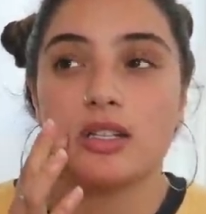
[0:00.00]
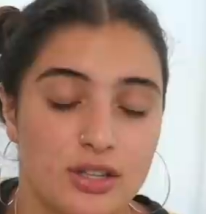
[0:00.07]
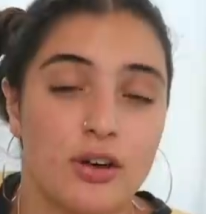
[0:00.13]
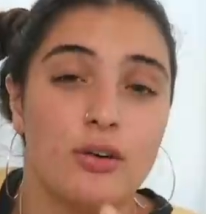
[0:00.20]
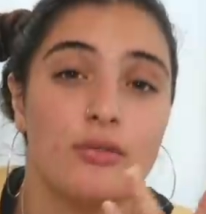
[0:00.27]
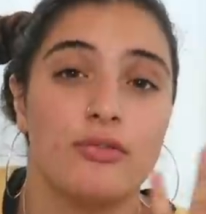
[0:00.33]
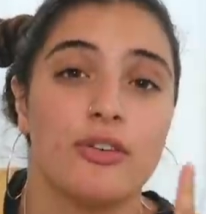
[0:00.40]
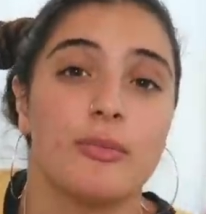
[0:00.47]

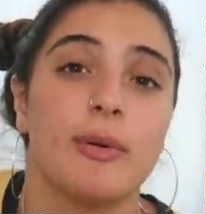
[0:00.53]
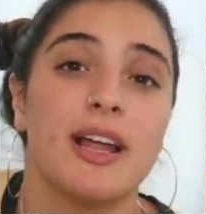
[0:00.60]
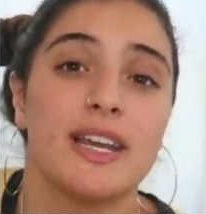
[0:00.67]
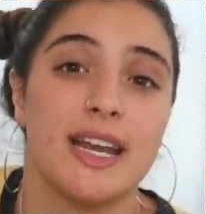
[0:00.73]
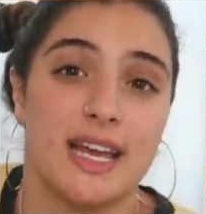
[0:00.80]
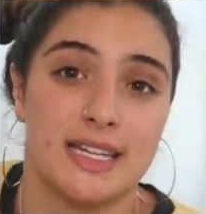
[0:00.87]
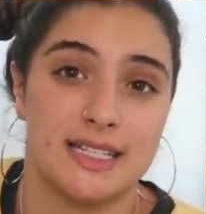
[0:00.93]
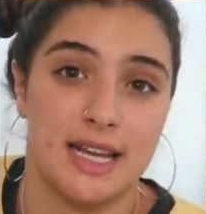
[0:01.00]
So for my
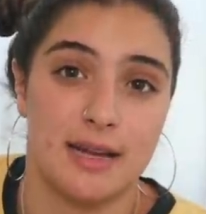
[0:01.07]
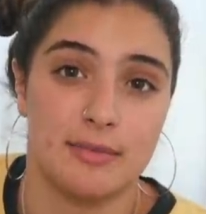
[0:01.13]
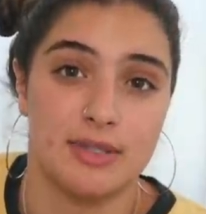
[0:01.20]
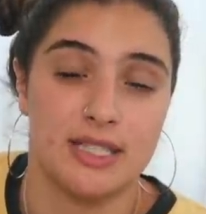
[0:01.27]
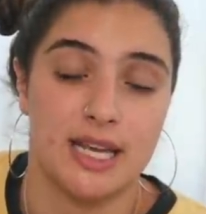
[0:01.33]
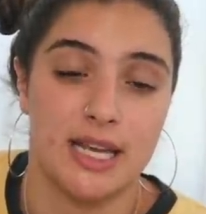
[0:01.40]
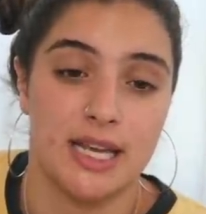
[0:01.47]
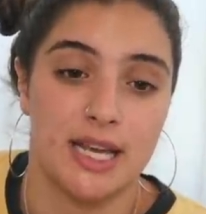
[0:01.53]
nighttime
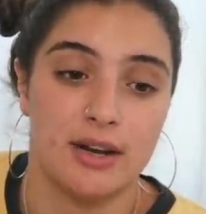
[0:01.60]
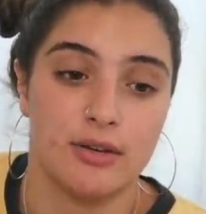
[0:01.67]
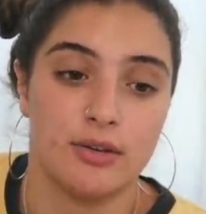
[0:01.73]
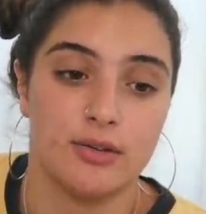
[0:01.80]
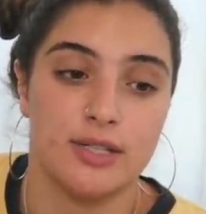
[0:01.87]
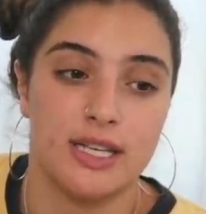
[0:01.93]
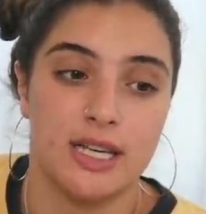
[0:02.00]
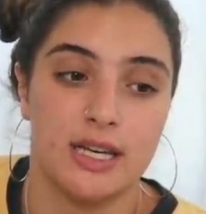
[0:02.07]
skincare
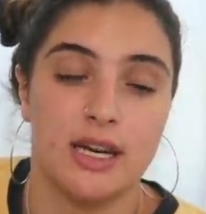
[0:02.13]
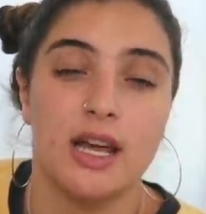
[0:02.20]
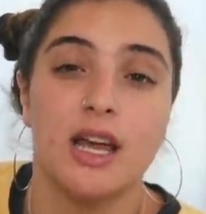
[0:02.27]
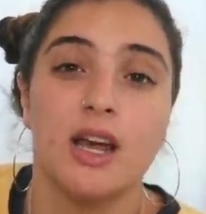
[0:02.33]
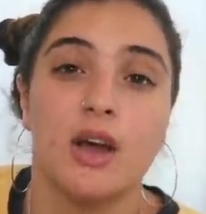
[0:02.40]
routine,